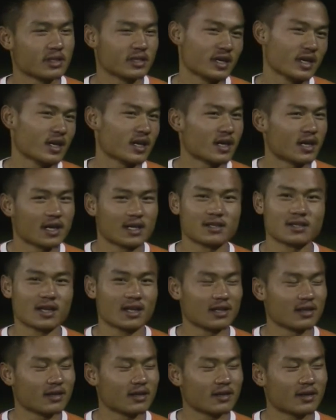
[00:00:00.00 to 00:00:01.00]
Yeah,
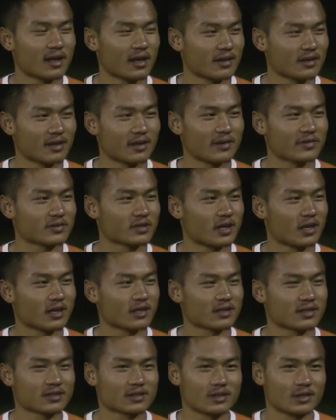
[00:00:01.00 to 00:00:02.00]
I love
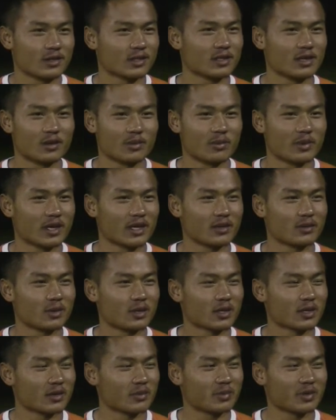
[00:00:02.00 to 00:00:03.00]
soccer, so it don't matter
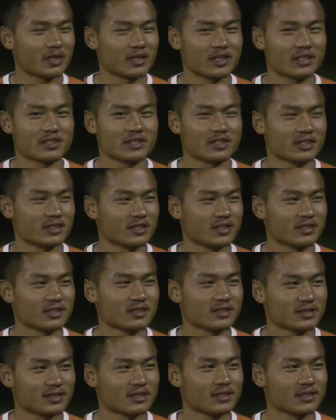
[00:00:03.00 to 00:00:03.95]
what competition it is.